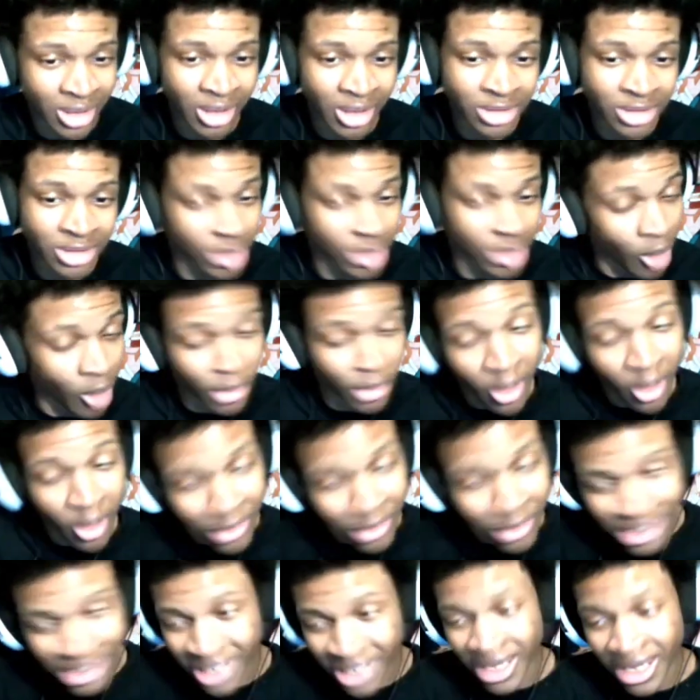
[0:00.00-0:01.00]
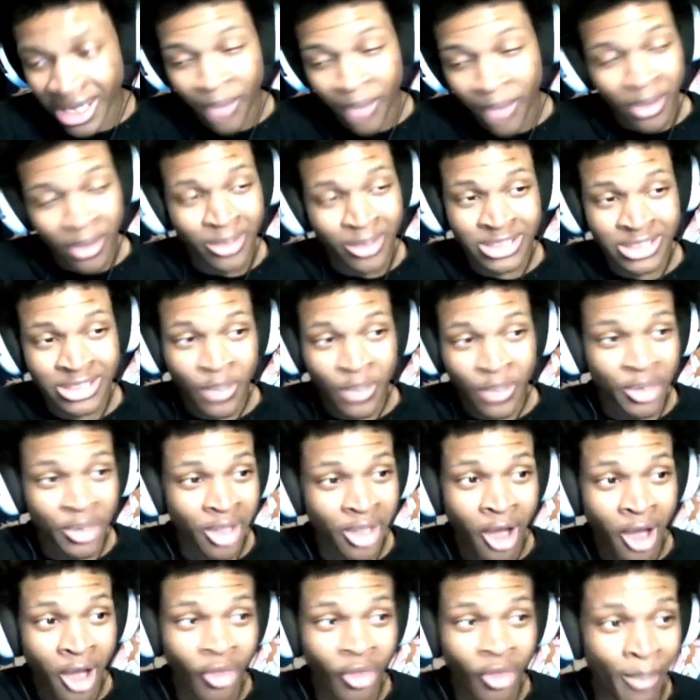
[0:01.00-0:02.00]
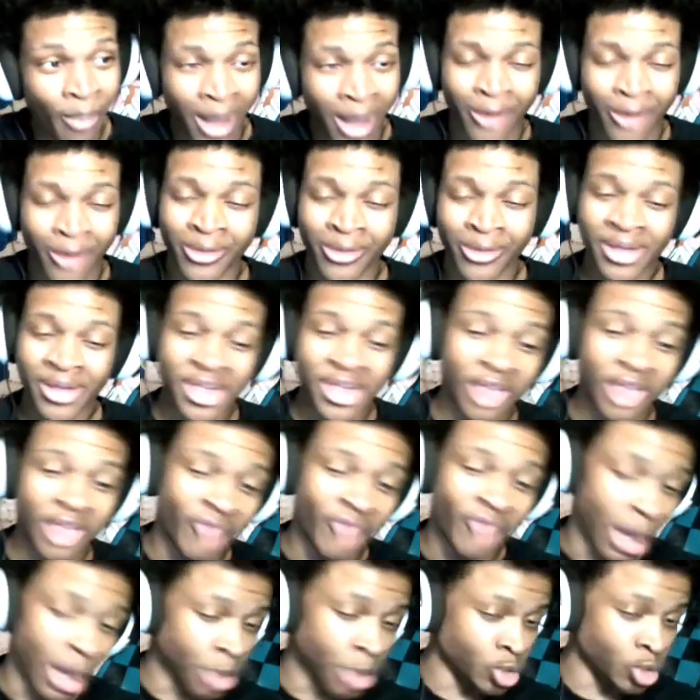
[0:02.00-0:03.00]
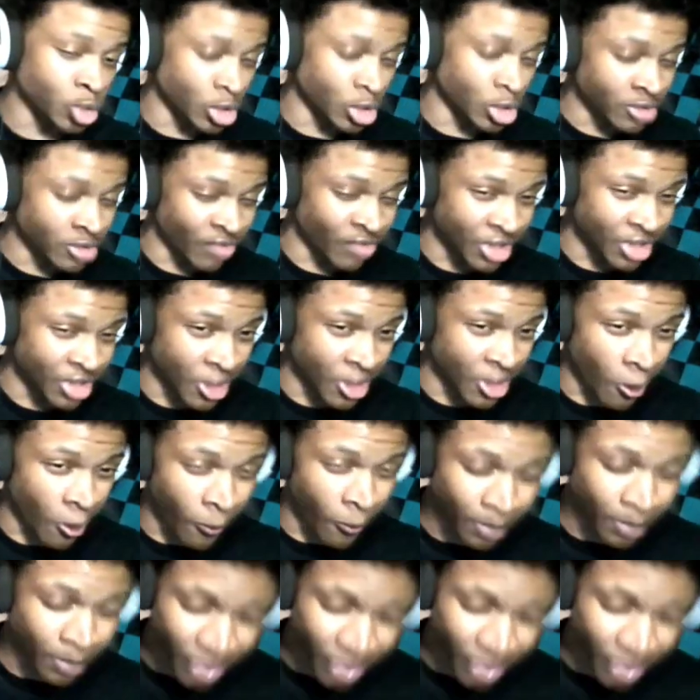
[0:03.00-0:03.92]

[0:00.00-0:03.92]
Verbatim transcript: So we gonna check it out. We gonna see what he's all about. If y'all enjoy this video,